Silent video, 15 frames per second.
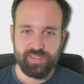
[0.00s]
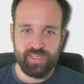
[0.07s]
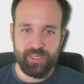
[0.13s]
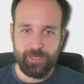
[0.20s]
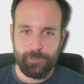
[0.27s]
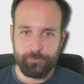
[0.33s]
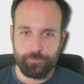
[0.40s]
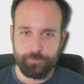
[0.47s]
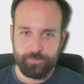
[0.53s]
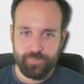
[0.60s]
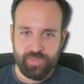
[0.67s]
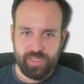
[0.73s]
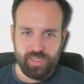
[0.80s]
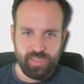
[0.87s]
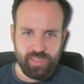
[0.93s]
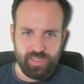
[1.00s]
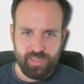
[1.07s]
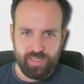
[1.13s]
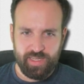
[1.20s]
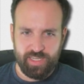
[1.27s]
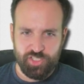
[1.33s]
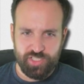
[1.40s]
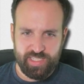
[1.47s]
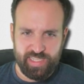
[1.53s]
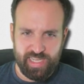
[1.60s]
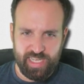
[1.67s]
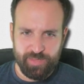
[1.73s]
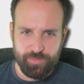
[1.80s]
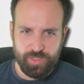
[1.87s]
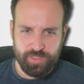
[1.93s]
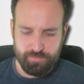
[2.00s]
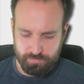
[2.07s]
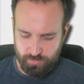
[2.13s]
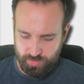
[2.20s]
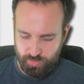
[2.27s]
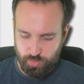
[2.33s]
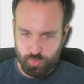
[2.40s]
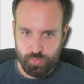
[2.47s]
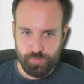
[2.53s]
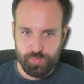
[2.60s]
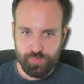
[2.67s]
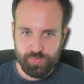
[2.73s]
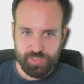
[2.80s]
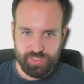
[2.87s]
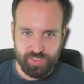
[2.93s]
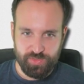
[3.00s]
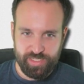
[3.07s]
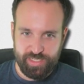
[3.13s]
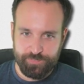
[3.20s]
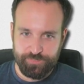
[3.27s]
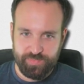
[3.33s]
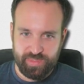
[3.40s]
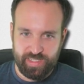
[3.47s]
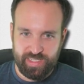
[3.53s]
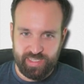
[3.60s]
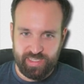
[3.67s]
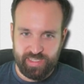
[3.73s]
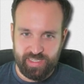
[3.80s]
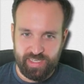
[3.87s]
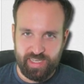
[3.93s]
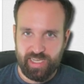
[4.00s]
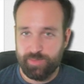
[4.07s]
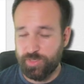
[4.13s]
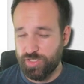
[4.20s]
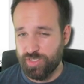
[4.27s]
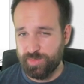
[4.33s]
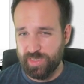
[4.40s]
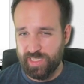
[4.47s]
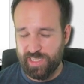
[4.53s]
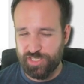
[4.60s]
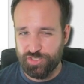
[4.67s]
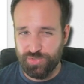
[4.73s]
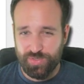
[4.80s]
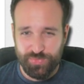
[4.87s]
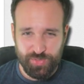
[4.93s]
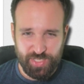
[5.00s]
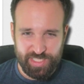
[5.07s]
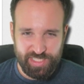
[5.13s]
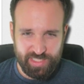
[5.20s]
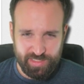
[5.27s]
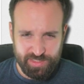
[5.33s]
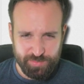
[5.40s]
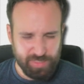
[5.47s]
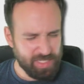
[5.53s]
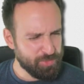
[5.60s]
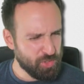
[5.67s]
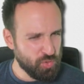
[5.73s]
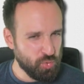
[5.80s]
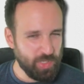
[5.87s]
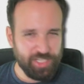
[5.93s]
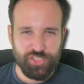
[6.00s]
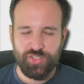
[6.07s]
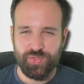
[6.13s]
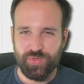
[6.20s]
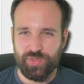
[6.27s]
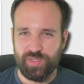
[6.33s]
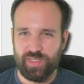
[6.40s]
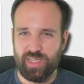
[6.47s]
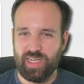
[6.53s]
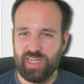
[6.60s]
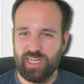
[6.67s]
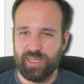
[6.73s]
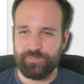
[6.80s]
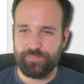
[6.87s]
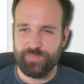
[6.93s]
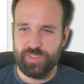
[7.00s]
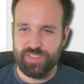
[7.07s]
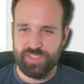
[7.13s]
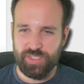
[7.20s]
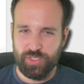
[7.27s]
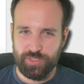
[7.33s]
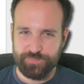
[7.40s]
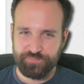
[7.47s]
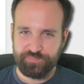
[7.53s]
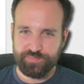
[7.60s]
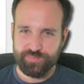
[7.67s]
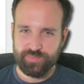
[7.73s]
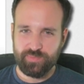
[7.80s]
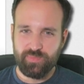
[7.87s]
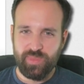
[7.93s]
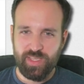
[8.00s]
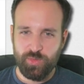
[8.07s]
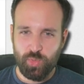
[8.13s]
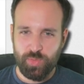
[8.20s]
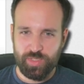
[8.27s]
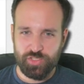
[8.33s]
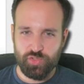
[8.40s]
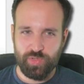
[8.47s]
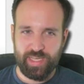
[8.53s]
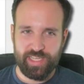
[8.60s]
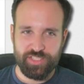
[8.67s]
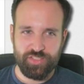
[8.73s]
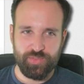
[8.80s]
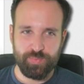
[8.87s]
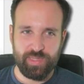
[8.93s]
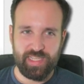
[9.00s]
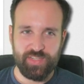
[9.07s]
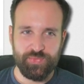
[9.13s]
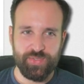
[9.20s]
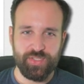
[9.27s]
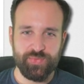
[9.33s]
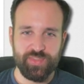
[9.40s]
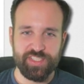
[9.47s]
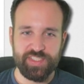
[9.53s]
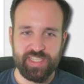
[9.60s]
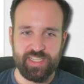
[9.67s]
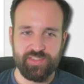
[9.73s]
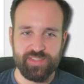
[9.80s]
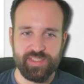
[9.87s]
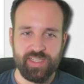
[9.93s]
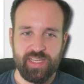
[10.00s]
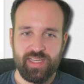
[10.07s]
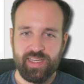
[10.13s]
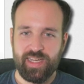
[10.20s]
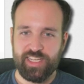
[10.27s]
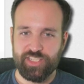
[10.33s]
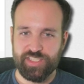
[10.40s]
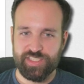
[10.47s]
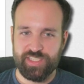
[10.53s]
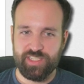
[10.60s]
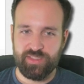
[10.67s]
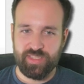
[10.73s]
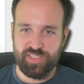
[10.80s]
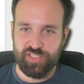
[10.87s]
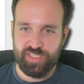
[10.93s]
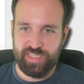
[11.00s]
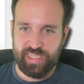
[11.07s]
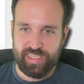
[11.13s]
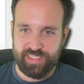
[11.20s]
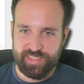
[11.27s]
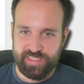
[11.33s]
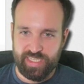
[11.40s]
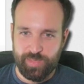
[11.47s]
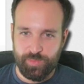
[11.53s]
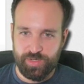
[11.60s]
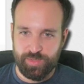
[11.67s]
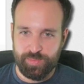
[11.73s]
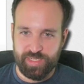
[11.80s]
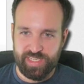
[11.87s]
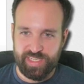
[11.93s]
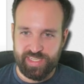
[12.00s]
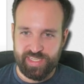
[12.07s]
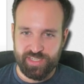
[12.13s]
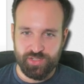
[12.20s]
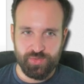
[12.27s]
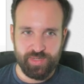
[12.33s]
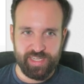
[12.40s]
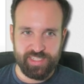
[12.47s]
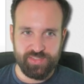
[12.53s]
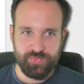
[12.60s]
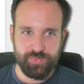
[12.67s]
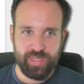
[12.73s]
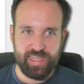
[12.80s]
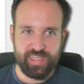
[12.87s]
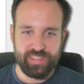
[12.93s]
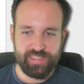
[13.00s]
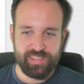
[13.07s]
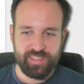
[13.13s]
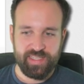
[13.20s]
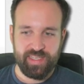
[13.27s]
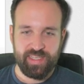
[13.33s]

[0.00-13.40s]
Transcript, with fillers: Um, actually I'm not, ooh, sorry, I'm not completely sure if you can hear this, but I'm quite sure, um, so we will try to play a few of the sounds. I just downloaded like Summer, Beginning, Creative Minds.